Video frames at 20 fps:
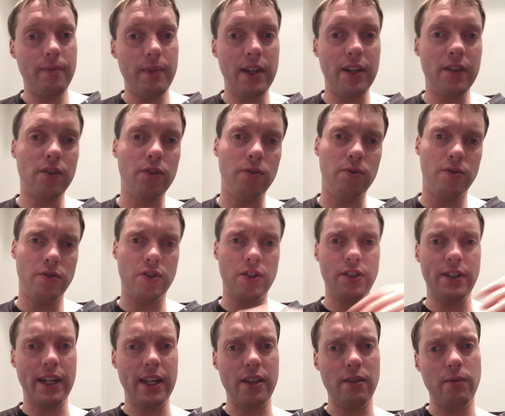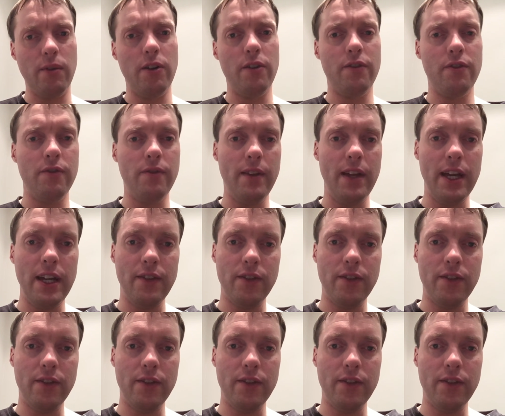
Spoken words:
And of course, just down the road from there,